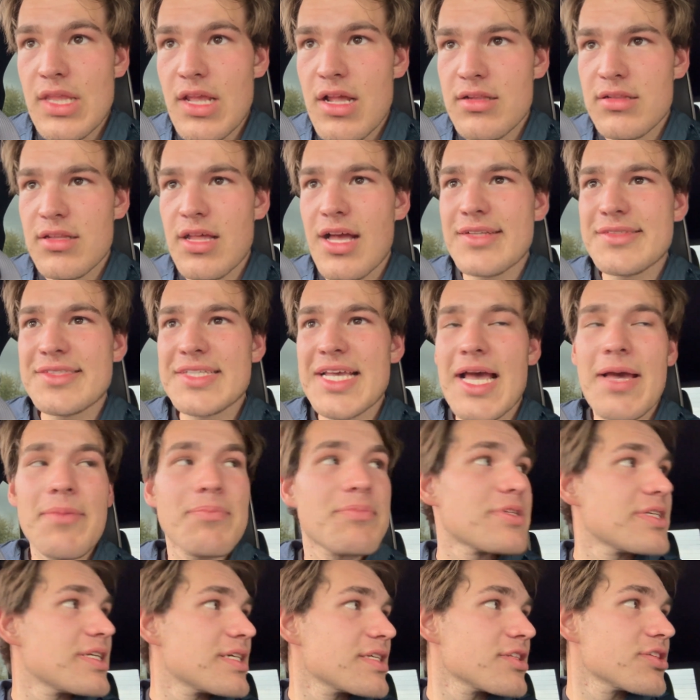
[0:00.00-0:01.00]
A lot's
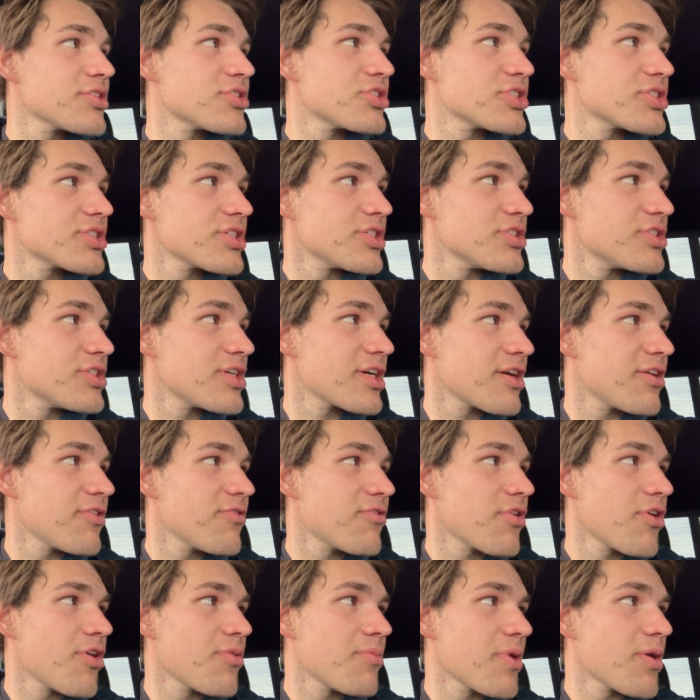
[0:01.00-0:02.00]
happening. They're just gonna check
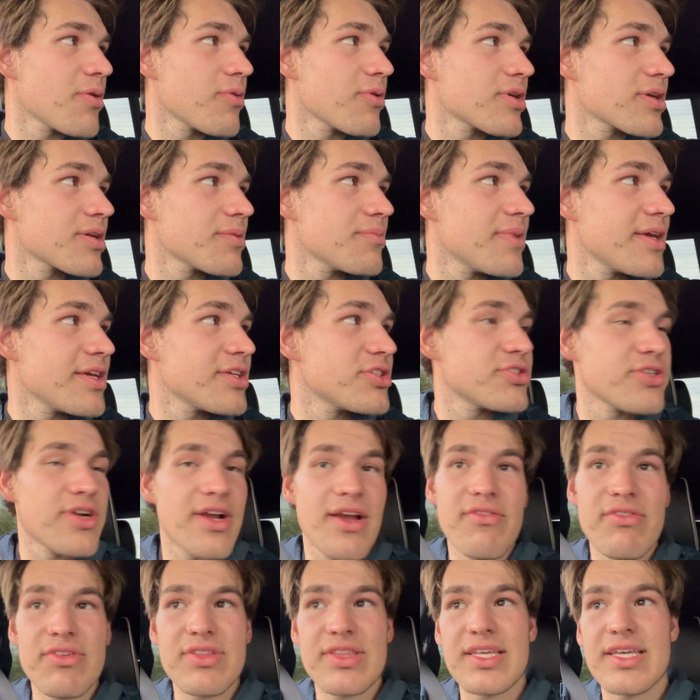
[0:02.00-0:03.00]
over all my work and make sure
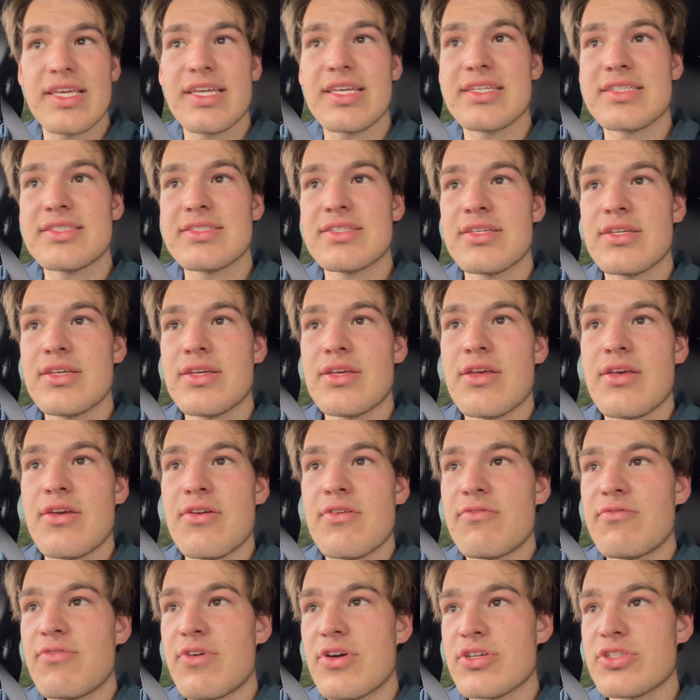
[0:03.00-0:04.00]
everything is
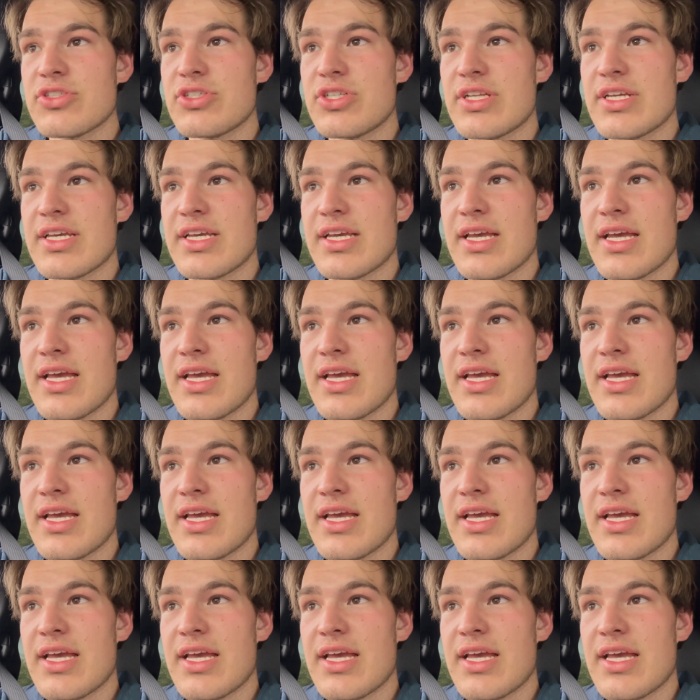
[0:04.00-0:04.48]
functioning